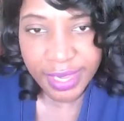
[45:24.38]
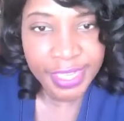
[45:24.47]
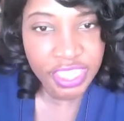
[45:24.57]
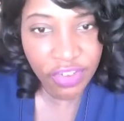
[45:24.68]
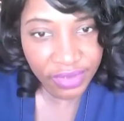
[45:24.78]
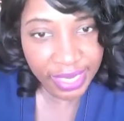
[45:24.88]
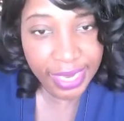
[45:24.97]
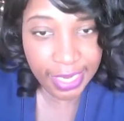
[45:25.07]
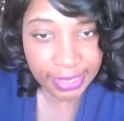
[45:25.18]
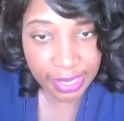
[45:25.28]
She
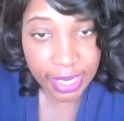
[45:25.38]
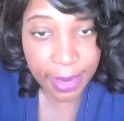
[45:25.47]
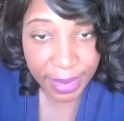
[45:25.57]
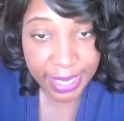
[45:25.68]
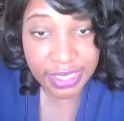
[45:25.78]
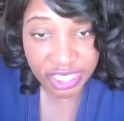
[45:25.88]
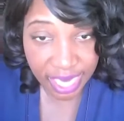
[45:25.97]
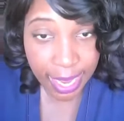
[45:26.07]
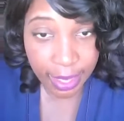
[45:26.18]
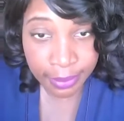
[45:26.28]
forgetting that's still that man's
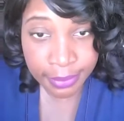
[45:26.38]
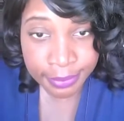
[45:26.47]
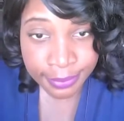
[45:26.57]
child.